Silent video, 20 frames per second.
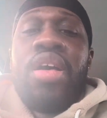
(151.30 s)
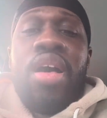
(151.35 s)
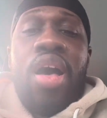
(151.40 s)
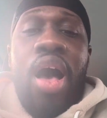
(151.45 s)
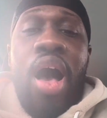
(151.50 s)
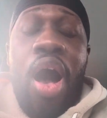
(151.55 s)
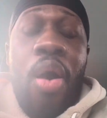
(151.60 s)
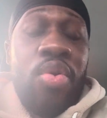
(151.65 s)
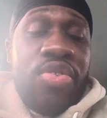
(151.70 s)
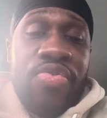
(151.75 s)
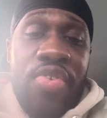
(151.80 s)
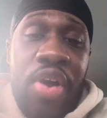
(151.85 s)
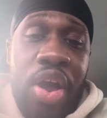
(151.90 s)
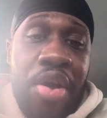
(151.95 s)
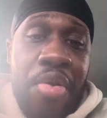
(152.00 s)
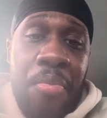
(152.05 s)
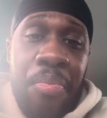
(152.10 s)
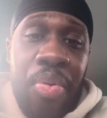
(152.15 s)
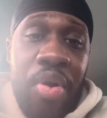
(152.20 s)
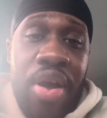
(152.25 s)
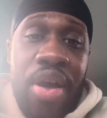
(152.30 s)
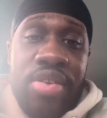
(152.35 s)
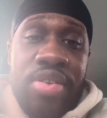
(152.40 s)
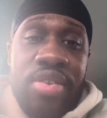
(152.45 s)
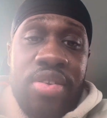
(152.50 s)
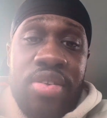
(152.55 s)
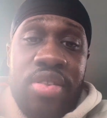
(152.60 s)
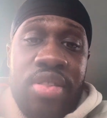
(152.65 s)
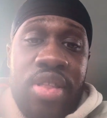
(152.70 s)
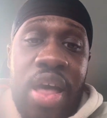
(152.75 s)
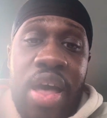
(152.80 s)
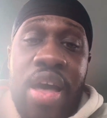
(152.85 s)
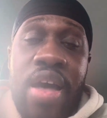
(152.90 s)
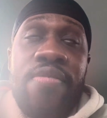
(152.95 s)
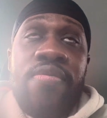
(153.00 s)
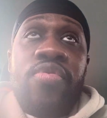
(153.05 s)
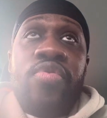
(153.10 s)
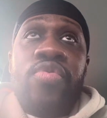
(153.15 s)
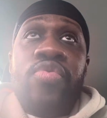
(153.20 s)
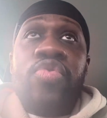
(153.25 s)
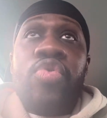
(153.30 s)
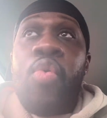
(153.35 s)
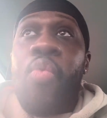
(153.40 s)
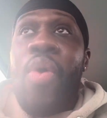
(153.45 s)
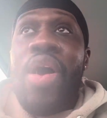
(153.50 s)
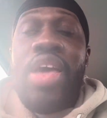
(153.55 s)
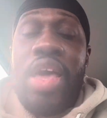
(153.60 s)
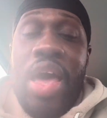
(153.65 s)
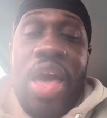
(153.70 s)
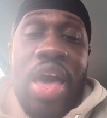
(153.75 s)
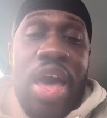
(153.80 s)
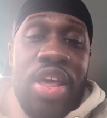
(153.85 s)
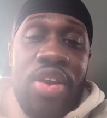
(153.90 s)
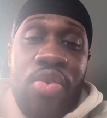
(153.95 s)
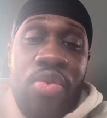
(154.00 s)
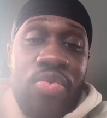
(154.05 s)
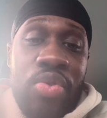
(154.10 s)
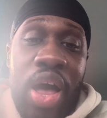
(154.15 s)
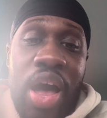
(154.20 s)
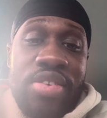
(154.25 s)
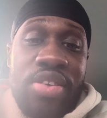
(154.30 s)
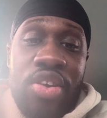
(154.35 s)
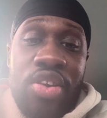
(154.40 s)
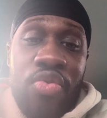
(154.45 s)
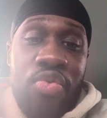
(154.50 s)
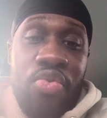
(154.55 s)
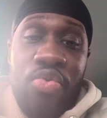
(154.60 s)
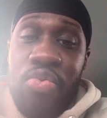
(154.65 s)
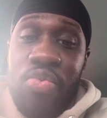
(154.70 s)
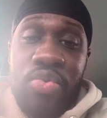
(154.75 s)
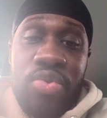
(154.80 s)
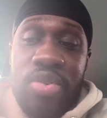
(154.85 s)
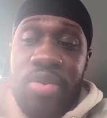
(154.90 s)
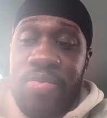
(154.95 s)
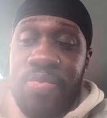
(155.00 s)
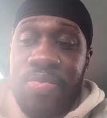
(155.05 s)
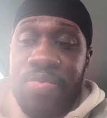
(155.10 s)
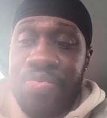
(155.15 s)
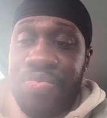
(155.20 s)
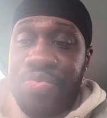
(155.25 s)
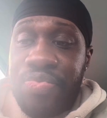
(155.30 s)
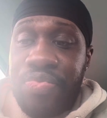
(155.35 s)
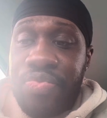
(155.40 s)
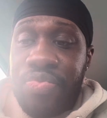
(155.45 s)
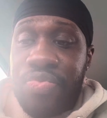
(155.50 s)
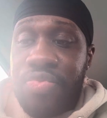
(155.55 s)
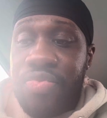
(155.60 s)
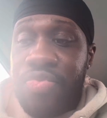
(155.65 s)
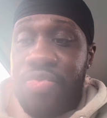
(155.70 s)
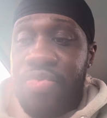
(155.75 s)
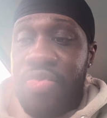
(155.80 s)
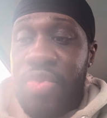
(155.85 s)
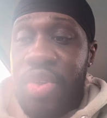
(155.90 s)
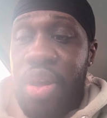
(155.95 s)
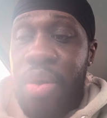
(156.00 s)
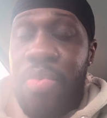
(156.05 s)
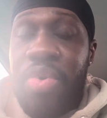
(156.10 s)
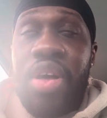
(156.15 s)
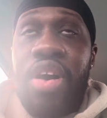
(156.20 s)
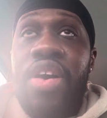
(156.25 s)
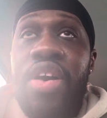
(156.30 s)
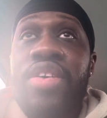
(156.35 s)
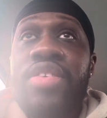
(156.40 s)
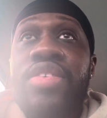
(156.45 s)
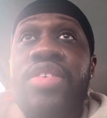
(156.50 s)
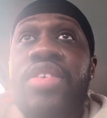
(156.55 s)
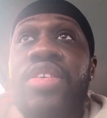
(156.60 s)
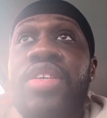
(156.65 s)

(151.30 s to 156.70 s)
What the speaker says: I was very impressed that the way he handled Isaac Cruz, because